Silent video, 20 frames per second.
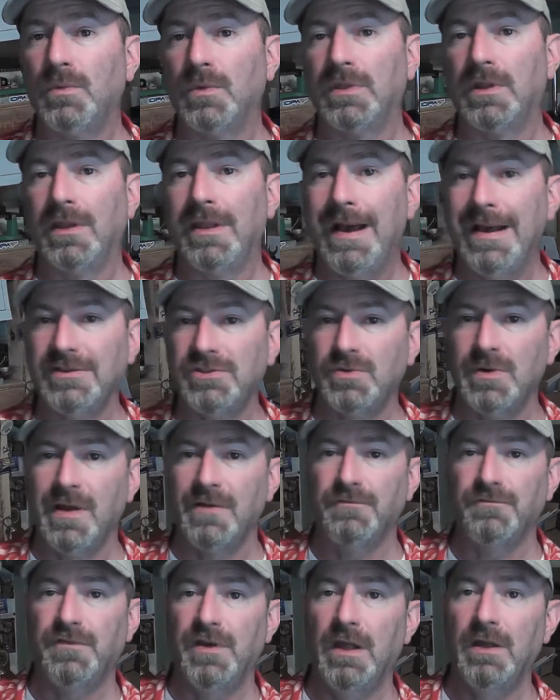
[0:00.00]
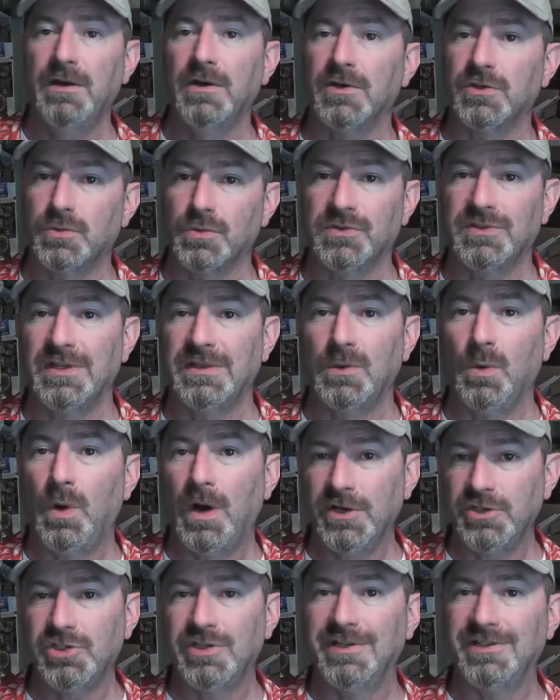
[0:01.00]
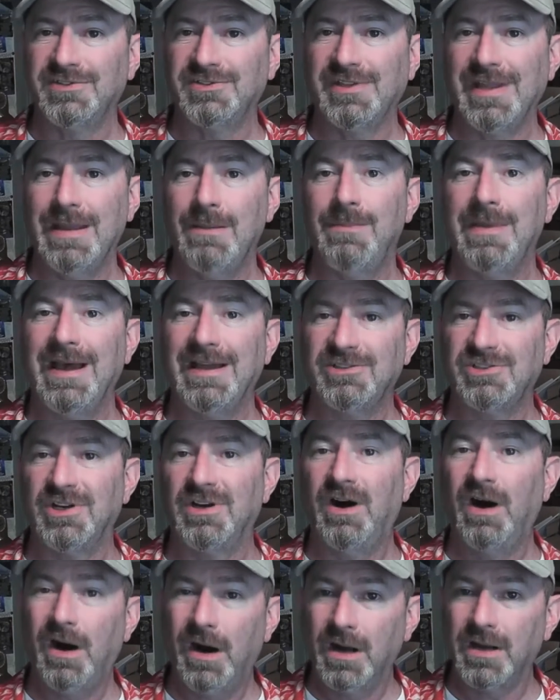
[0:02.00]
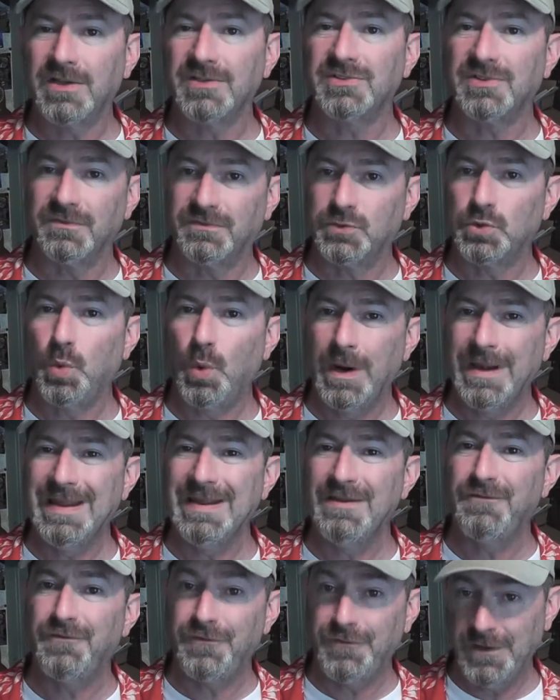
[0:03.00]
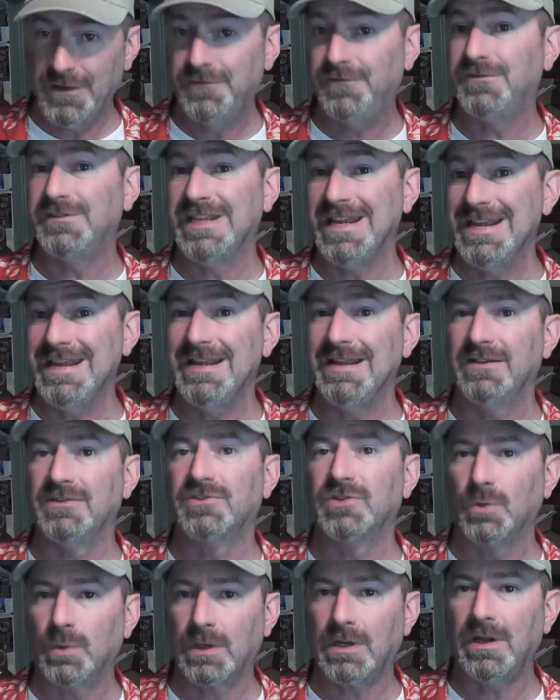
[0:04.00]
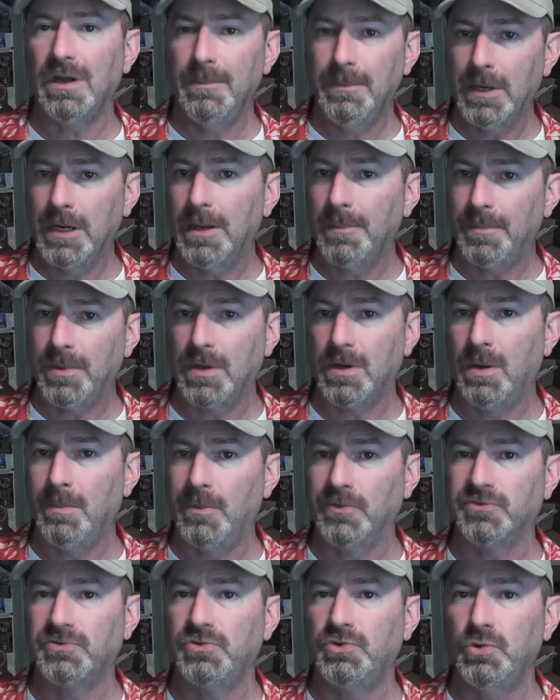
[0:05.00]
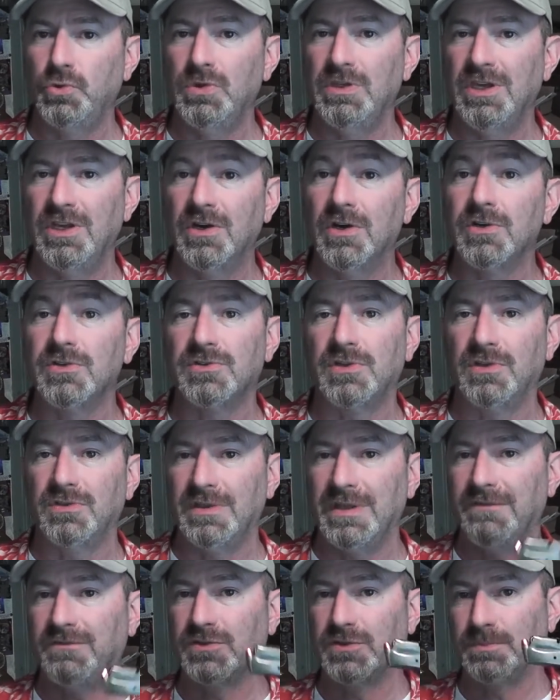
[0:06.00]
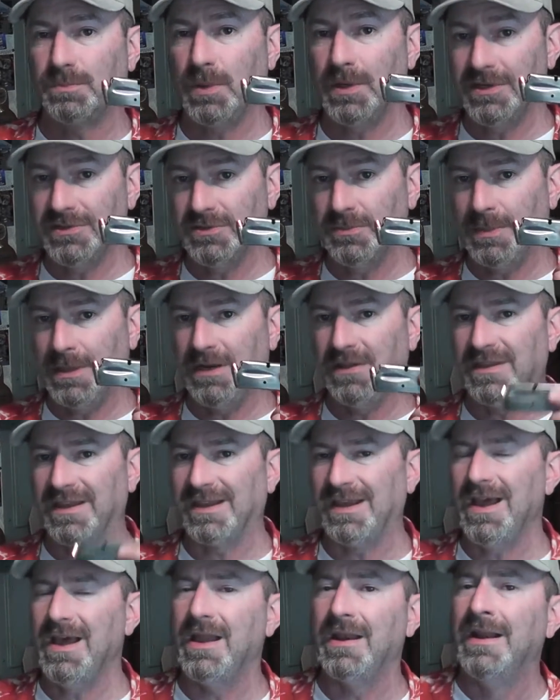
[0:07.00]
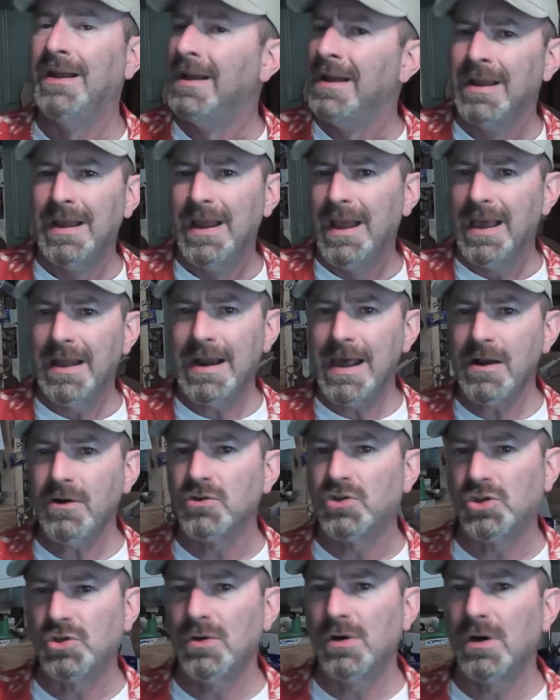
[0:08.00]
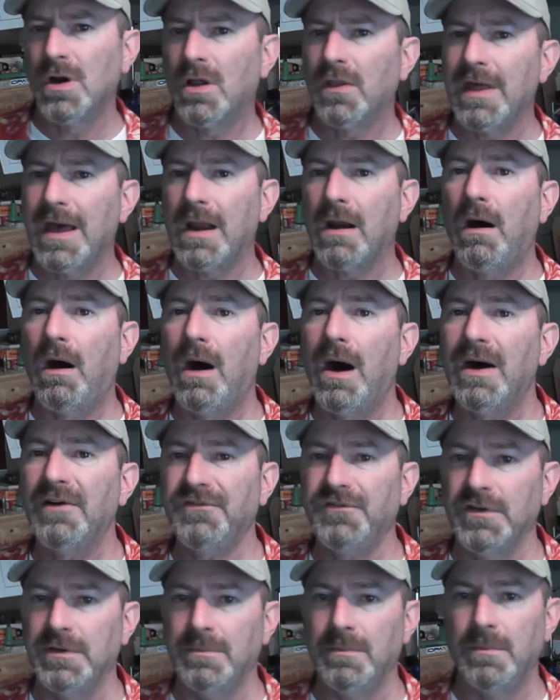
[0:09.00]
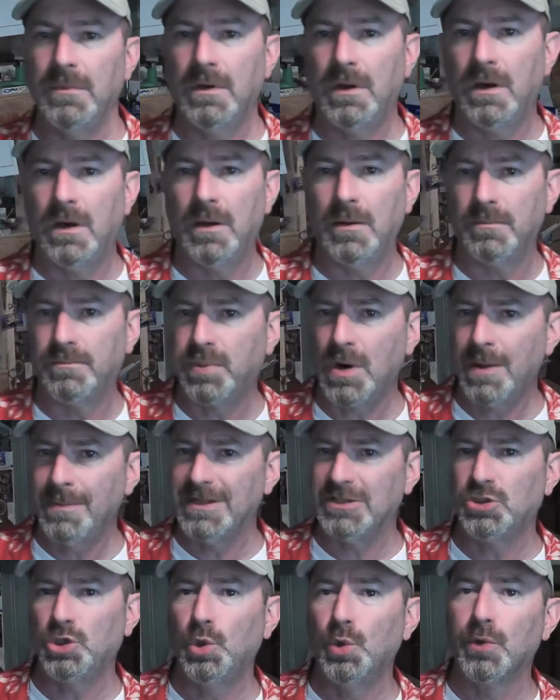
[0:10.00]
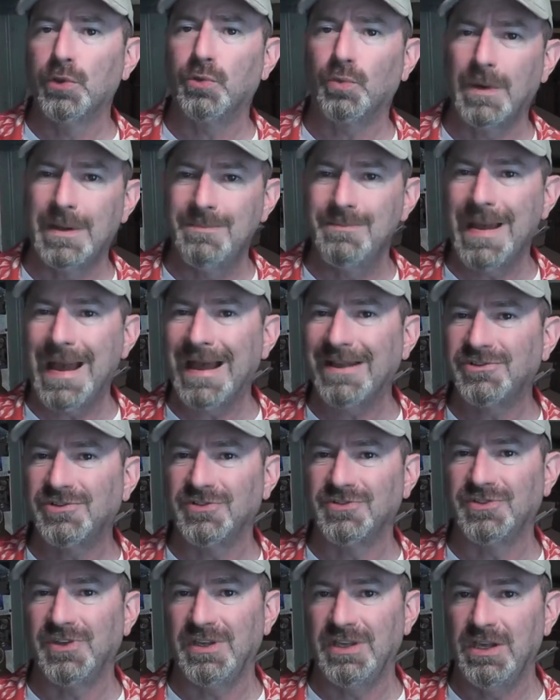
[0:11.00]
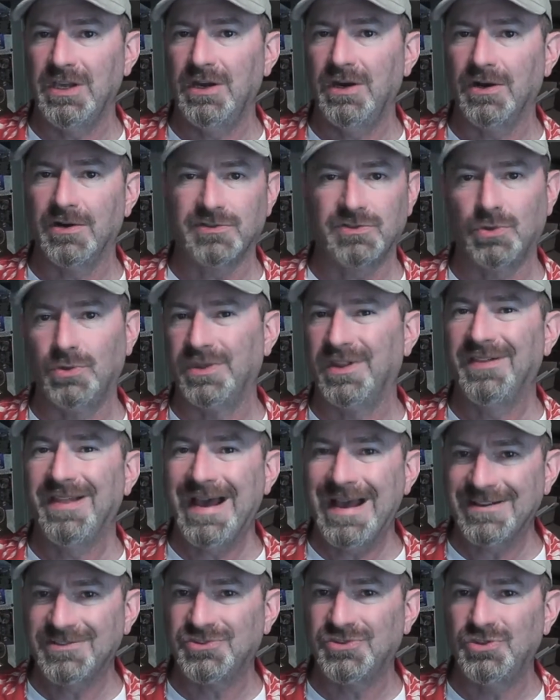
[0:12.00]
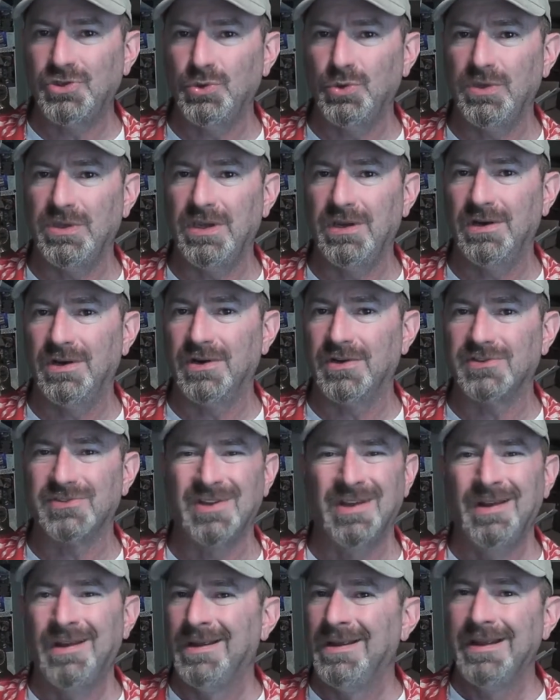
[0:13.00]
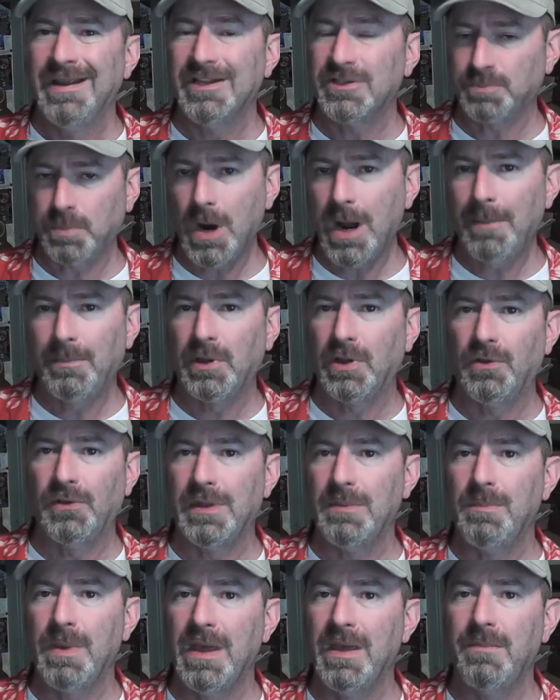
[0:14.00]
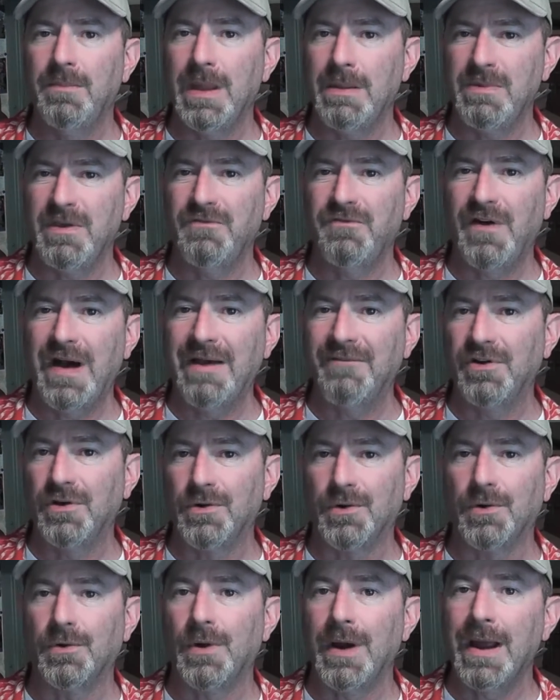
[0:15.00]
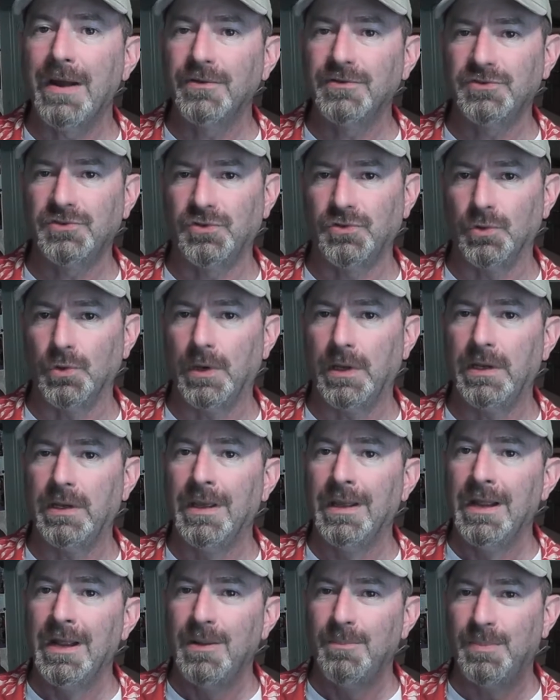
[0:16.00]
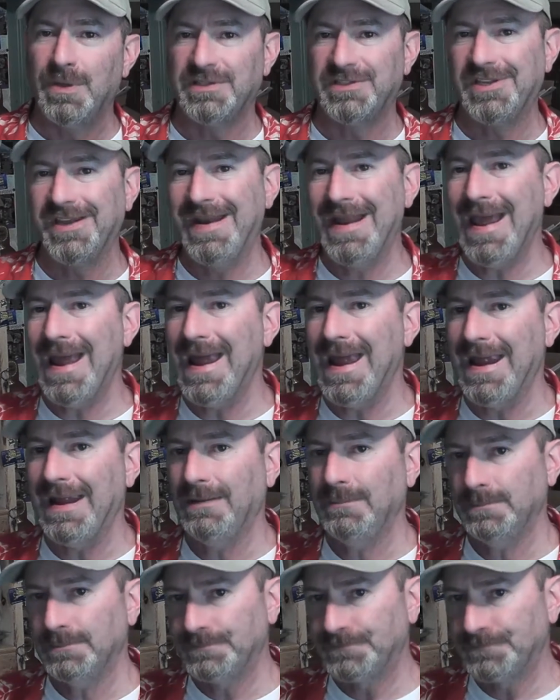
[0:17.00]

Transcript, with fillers: with the last round failures was at the Washington State match in August of twenty fifteen. So we're coming up on almost two years that these springs have been in the gun. And I don't shoot it all that often, uh, probably two or three matches a year. So in the last two years, it's probably only been maybe five hundred rounds through it. But today,